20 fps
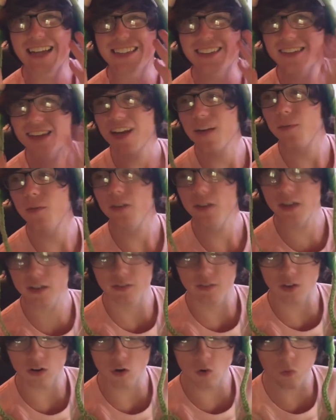
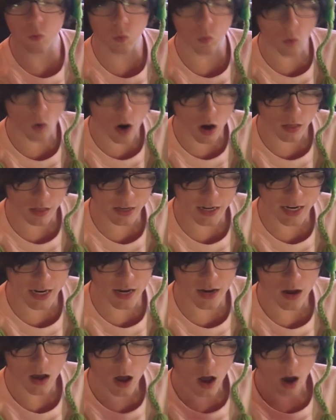excitableness, the
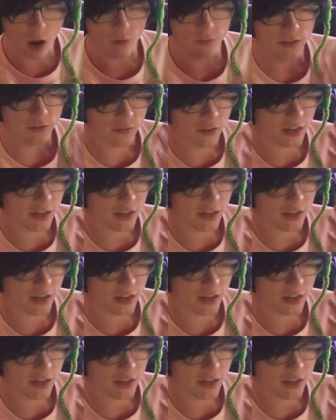quality of the